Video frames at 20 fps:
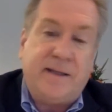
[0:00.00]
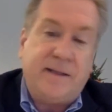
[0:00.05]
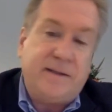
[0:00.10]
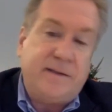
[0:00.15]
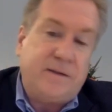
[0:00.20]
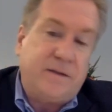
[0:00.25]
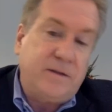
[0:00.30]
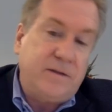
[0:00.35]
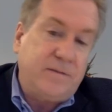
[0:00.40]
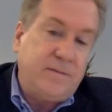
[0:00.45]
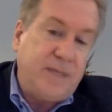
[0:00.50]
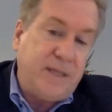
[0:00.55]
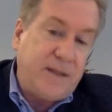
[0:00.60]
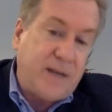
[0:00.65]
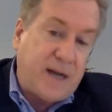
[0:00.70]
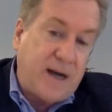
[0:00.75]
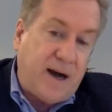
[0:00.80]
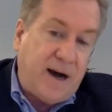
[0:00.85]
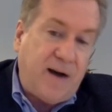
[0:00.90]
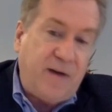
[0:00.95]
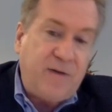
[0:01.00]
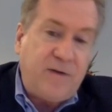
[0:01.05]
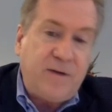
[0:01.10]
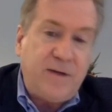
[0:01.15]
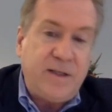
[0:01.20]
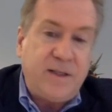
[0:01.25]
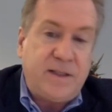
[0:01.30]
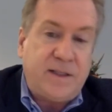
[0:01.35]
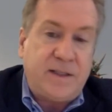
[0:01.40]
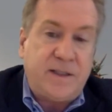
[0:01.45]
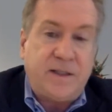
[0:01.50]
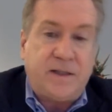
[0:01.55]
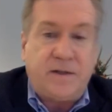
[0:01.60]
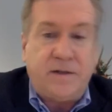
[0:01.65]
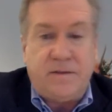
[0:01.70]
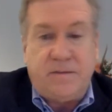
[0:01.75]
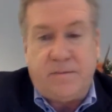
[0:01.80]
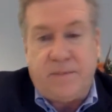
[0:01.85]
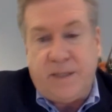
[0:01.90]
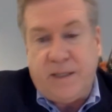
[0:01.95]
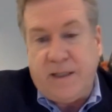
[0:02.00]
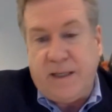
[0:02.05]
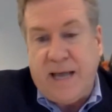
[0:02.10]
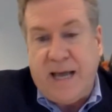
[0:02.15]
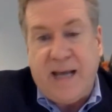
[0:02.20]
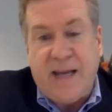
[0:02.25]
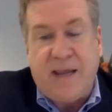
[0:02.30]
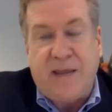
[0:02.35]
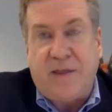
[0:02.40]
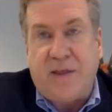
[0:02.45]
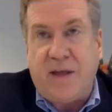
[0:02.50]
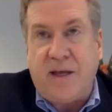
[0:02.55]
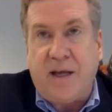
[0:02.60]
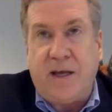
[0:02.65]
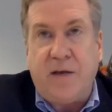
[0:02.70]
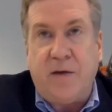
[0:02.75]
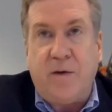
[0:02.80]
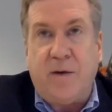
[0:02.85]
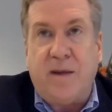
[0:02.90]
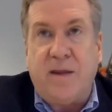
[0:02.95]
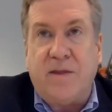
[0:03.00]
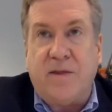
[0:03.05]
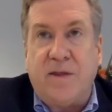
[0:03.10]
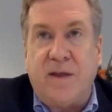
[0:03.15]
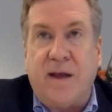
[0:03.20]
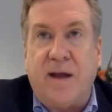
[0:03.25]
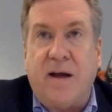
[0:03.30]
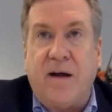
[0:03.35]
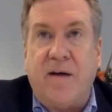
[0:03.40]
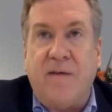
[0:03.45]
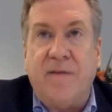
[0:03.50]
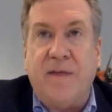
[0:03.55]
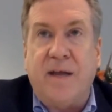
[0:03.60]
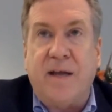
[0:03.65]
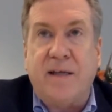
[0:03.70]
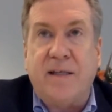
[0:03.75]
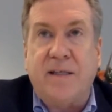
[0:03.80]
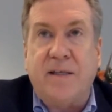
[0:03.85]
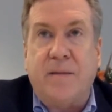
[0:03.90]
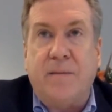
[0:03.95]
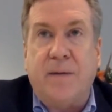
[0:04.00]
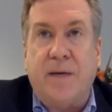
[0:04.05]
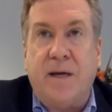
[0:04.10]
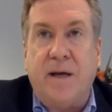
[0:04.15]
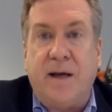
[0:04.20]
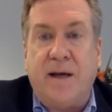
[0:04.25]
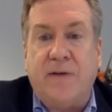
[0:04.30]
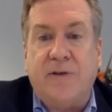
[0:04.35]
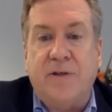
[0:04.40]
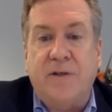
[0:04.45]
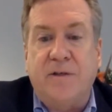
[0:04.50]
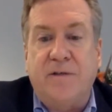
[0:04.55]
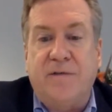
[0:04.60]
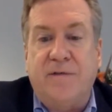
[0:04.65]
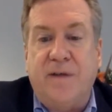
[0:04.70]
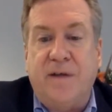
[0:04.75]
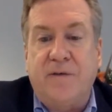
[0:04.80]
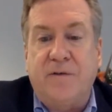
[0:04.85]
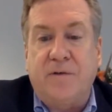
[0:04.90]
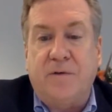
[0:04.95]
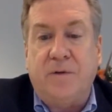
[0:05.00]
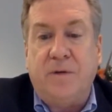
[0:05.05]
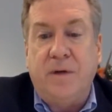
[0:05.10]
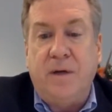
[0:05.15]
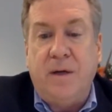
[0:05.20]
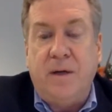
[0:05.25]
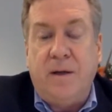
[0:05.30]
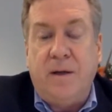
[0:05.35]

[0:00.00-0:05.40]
it could be the Congress, it could be anything you can think of that has some connection to federal